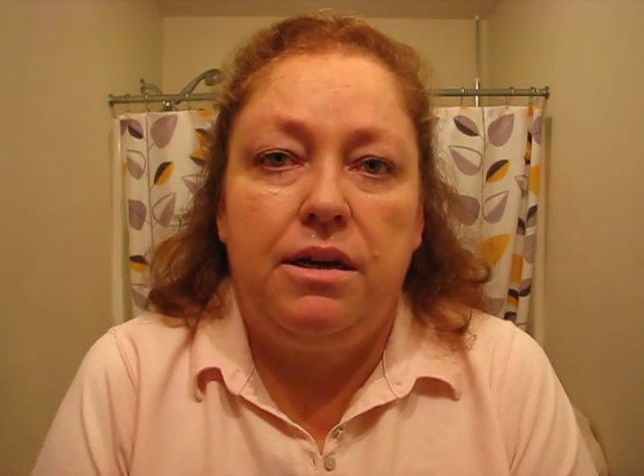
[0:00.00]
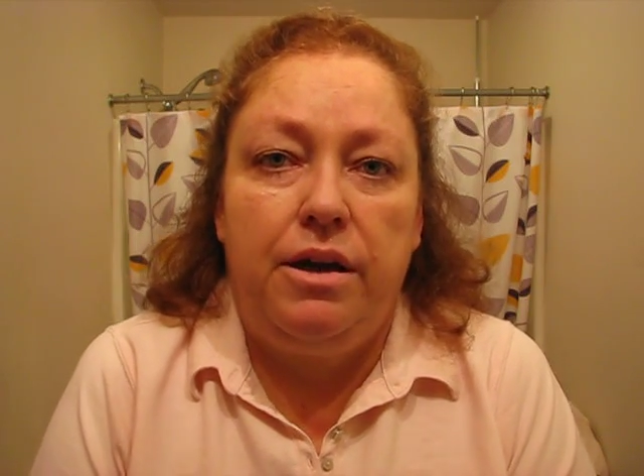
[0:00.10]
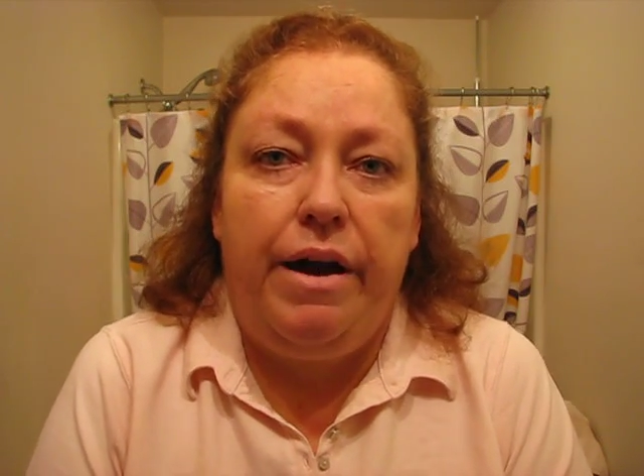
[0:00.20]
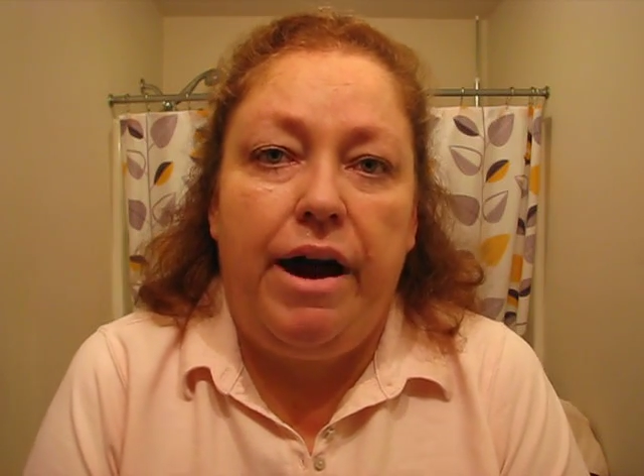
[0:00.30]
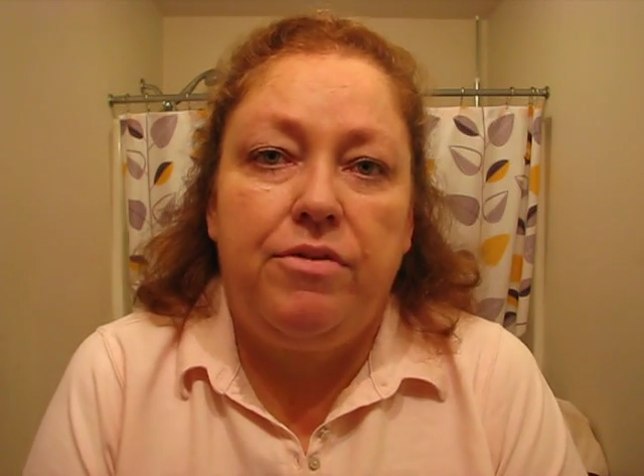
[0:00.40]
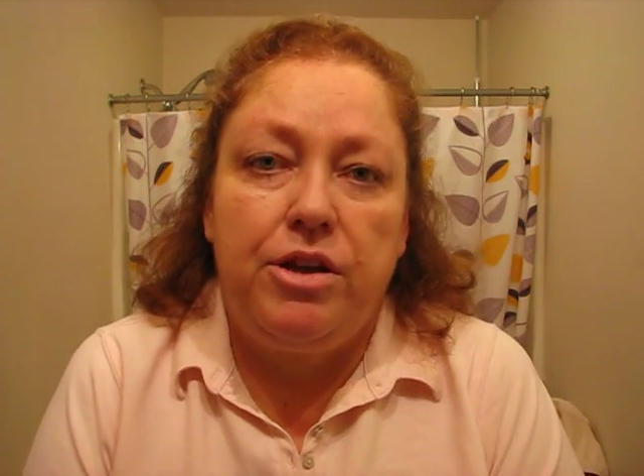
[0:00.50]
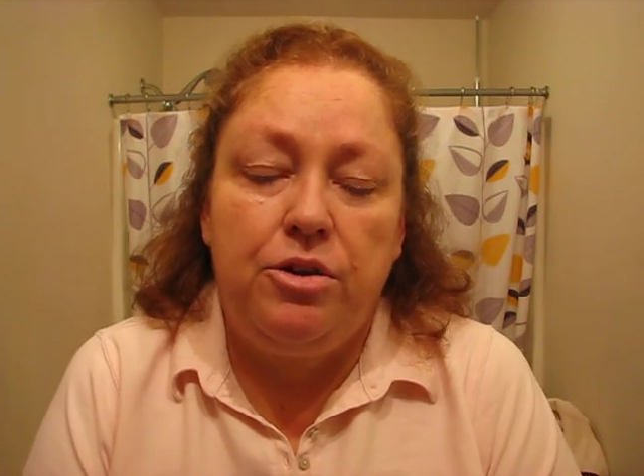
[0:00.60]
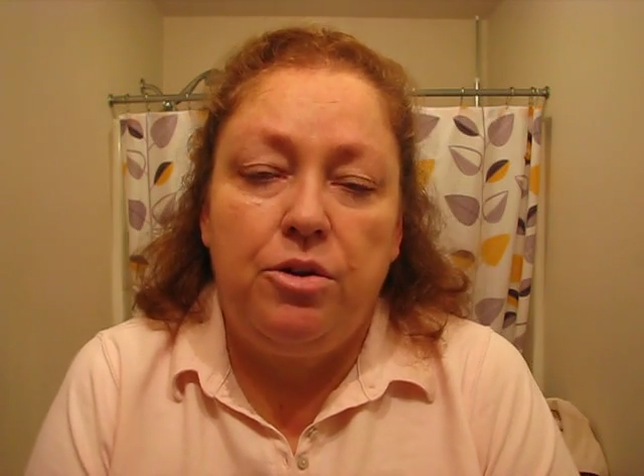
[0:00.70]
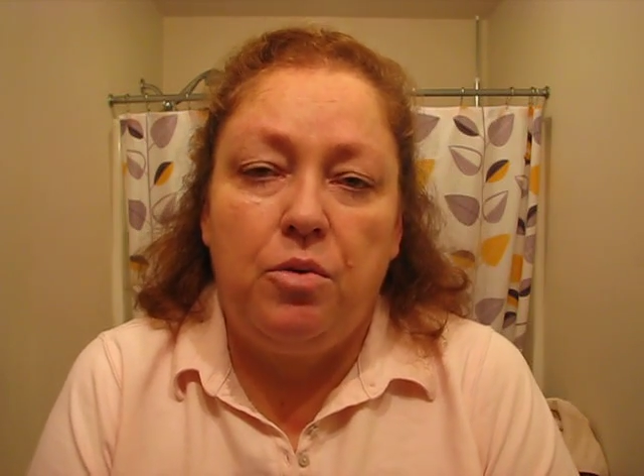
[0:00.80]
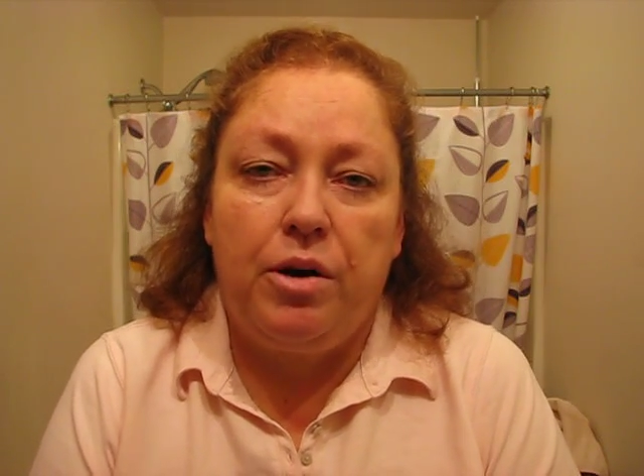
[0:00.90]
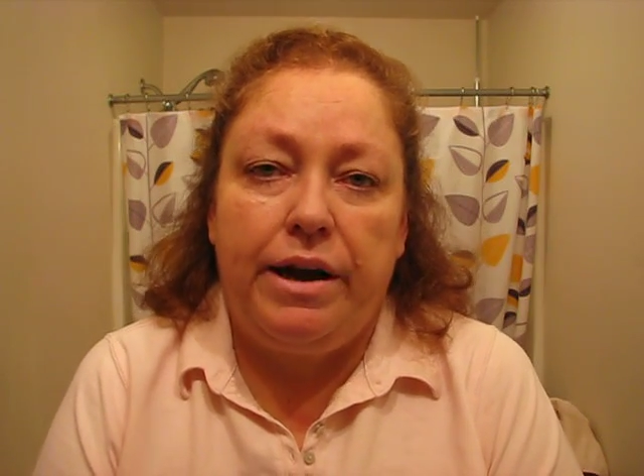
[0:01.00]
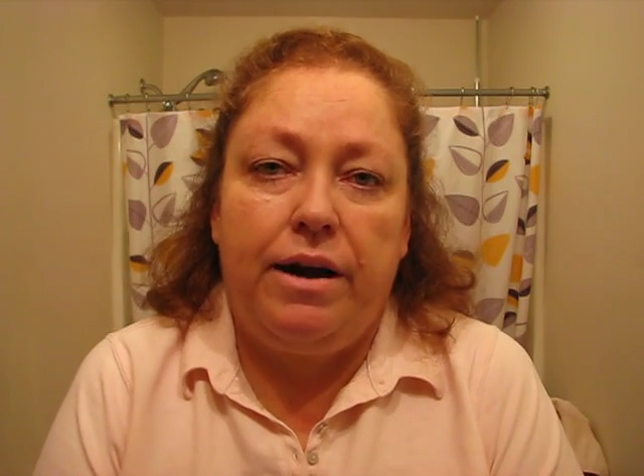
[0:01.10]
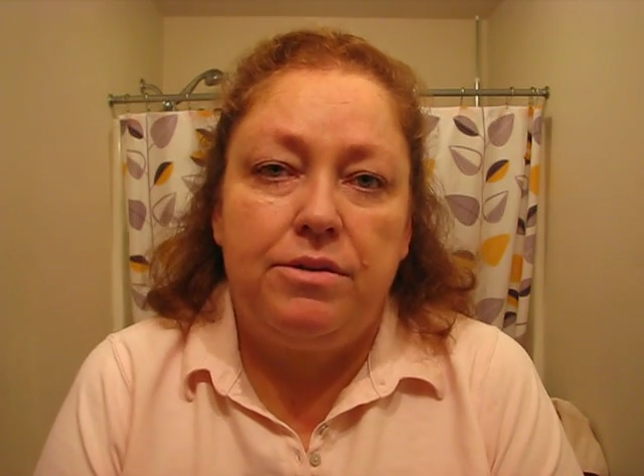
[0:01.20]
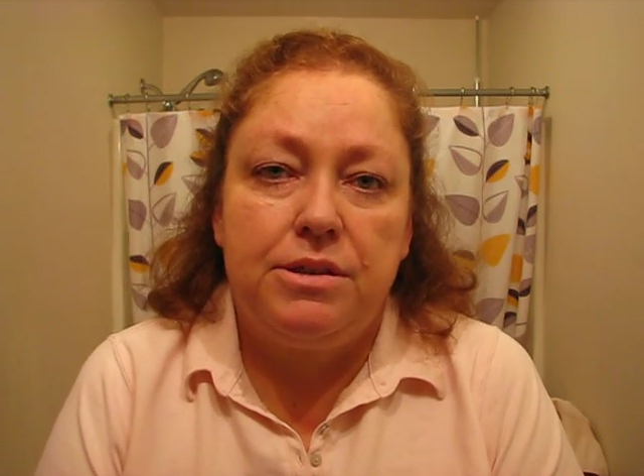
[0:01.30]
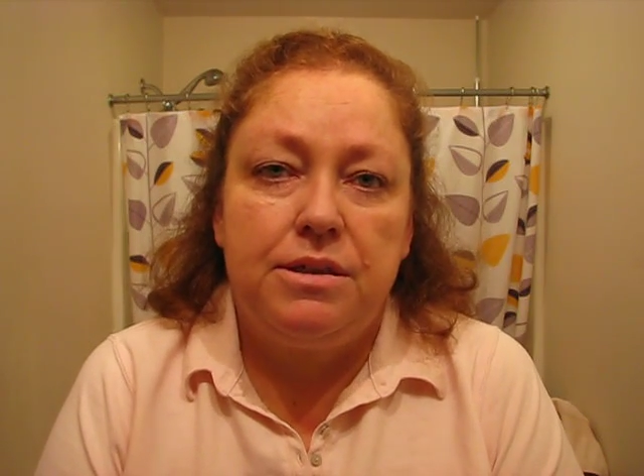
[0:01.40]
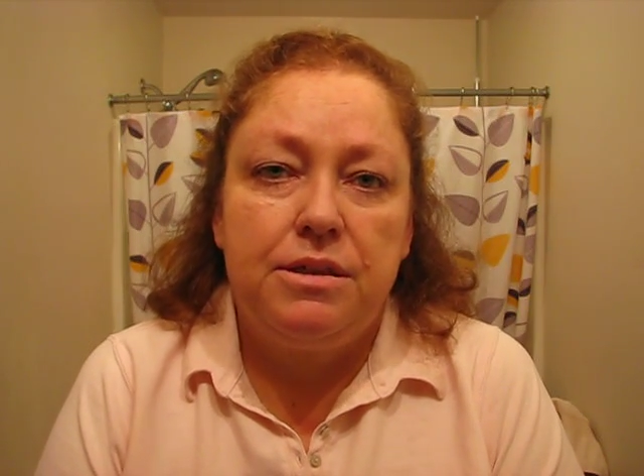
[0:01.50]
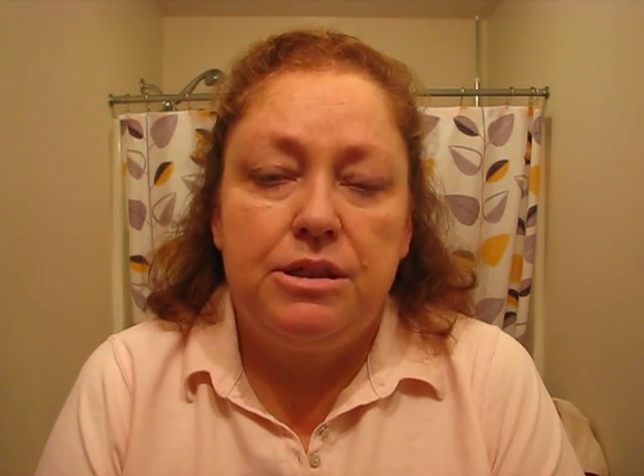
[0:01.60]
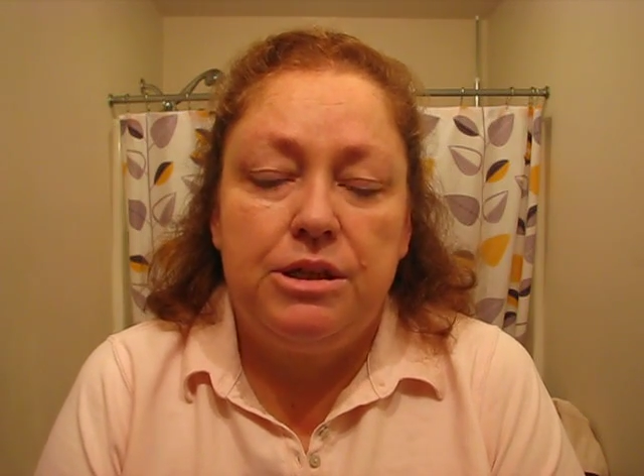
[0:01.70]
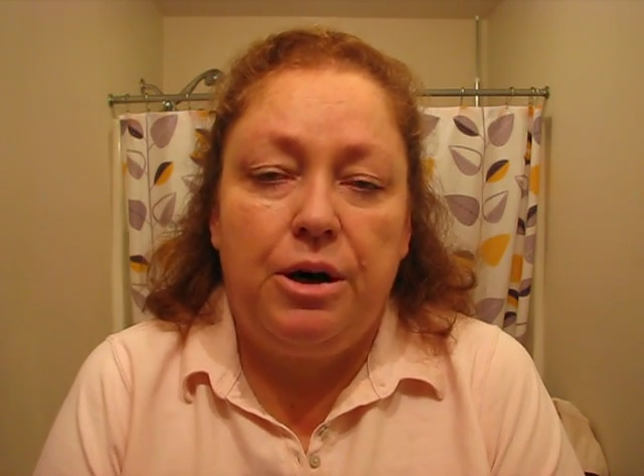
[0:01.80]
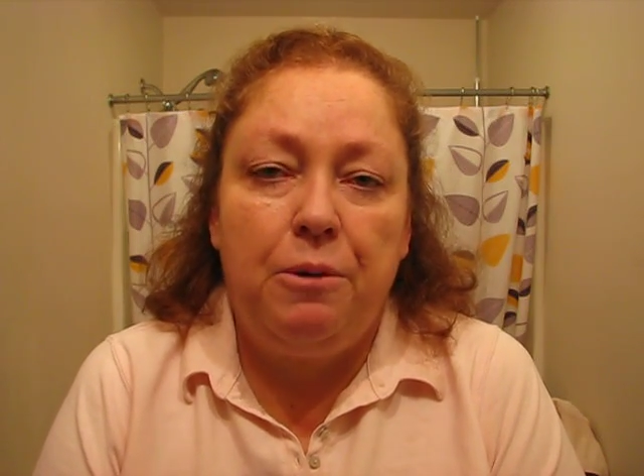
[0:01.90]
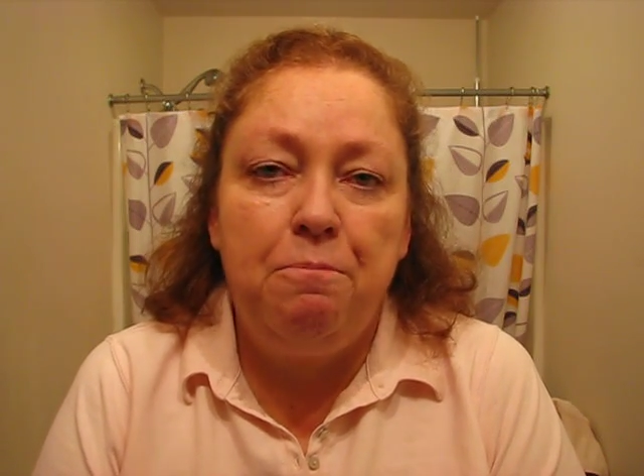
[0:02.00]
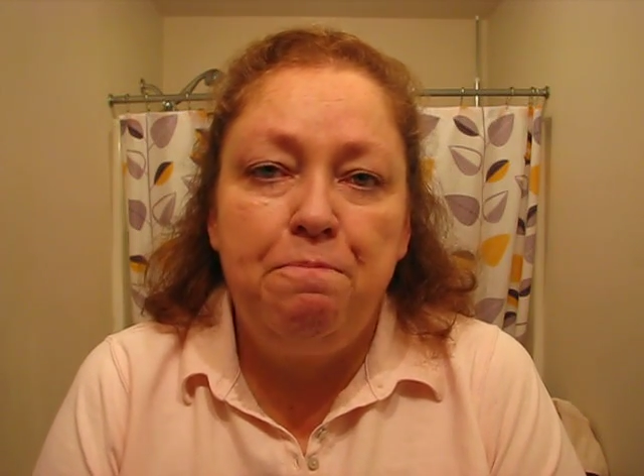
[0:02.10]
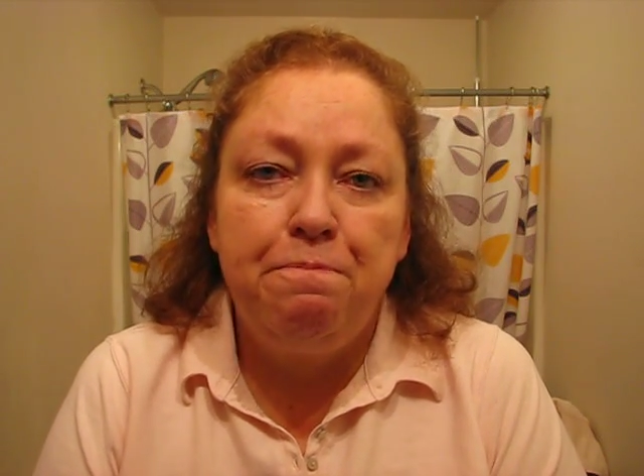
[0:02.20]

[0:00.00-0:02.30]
You have to do the workouts. So